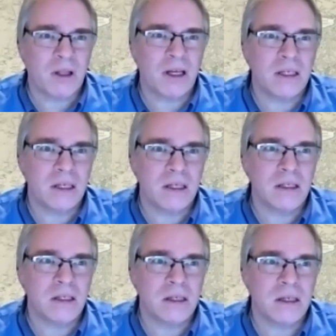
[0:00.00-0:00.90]
a lot of
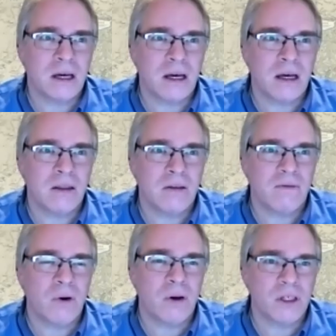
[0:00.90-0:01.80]
other places,
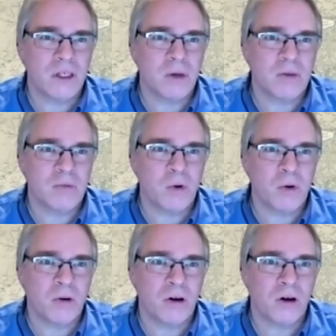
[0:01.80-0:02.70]
the
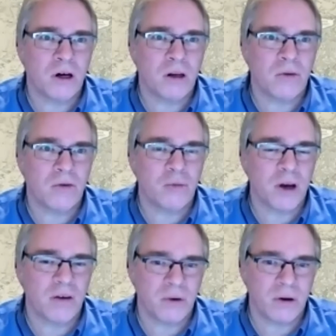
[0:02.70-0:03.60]
focus is much more
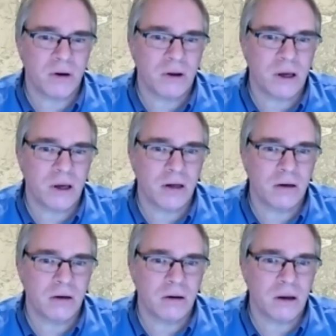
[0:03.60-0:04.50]
on group effort